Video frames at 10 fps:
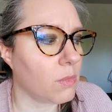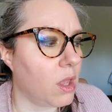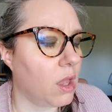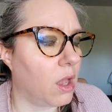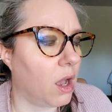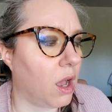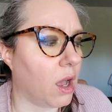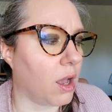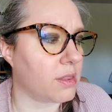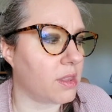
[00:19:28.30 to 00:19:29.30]

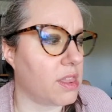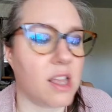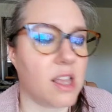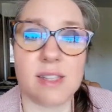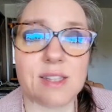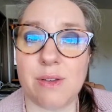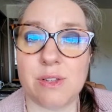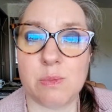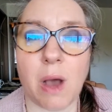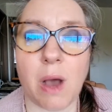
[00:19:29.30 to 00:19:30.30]
the things that I was
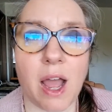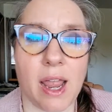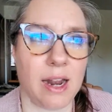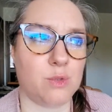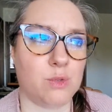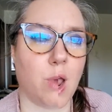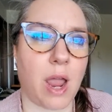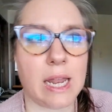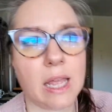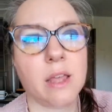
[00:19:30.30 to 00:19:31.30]
buying, and I was
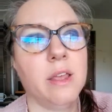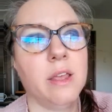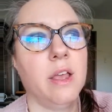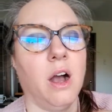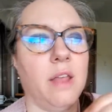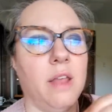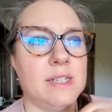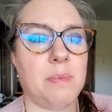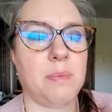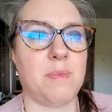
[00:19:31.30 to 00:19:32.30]
writing on the
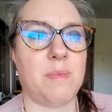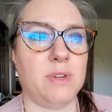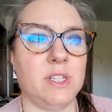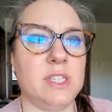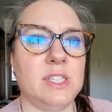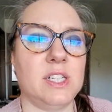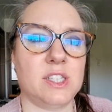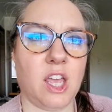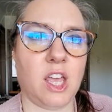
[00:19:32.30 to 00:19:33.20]
top of my receipts,